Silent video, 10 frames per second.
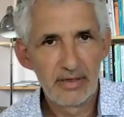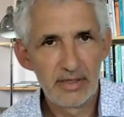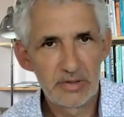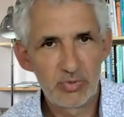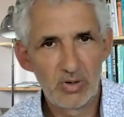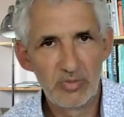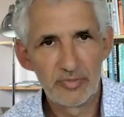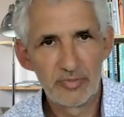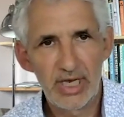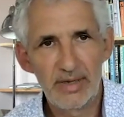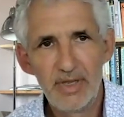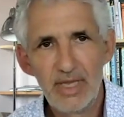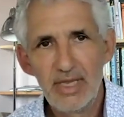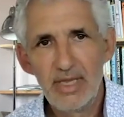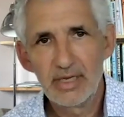these problems. Come
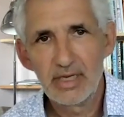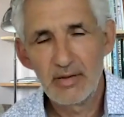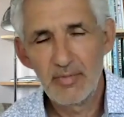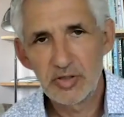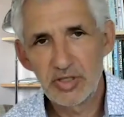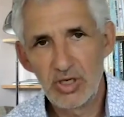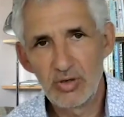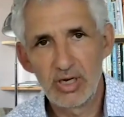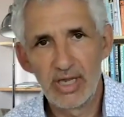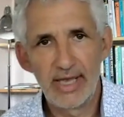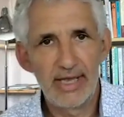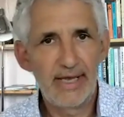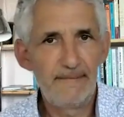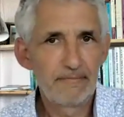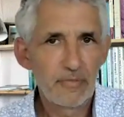back to you, Claire.
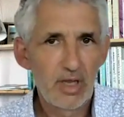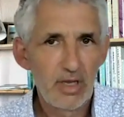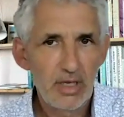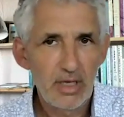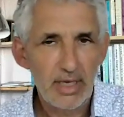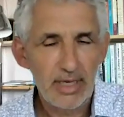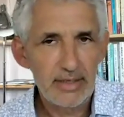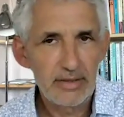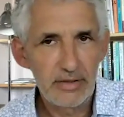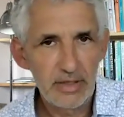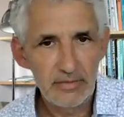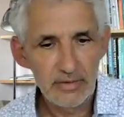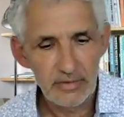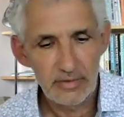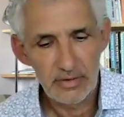
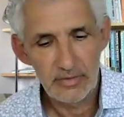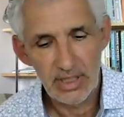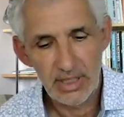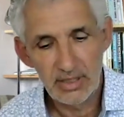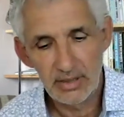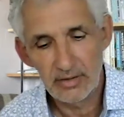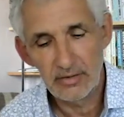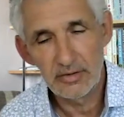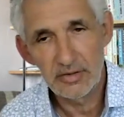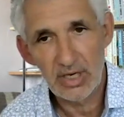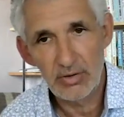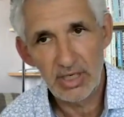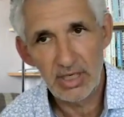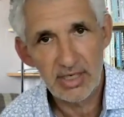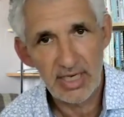The
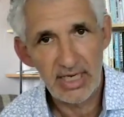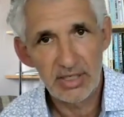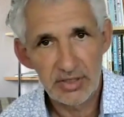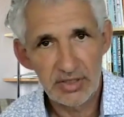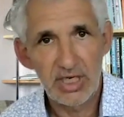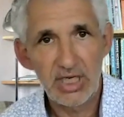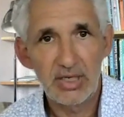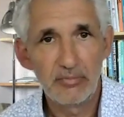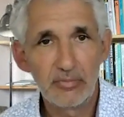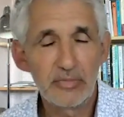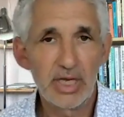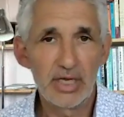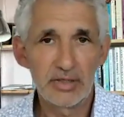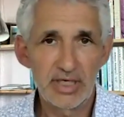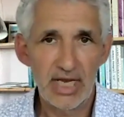Zoe King team
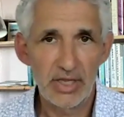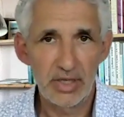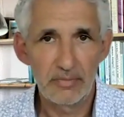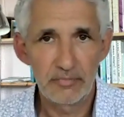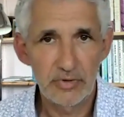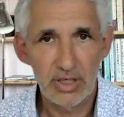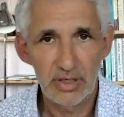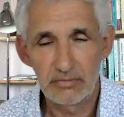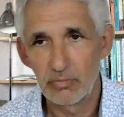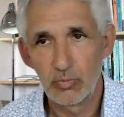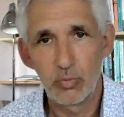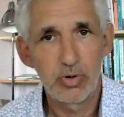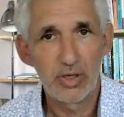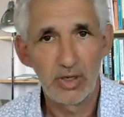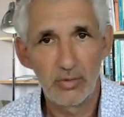together did
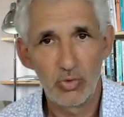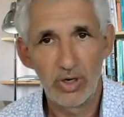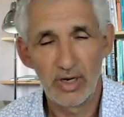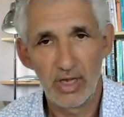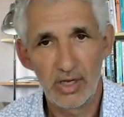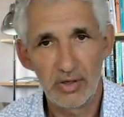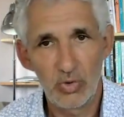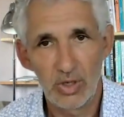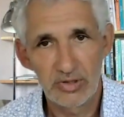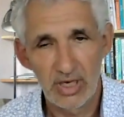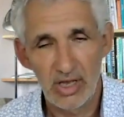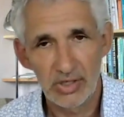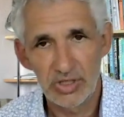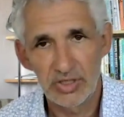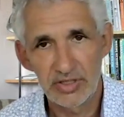probably one of the world's
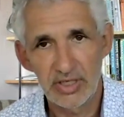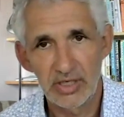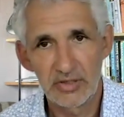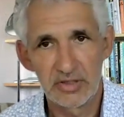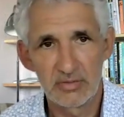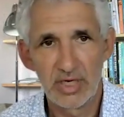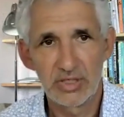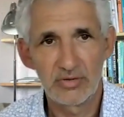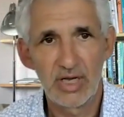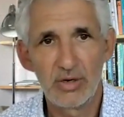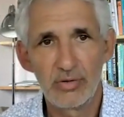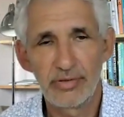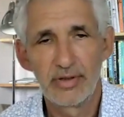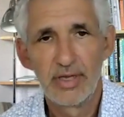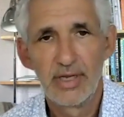largest studies into mental health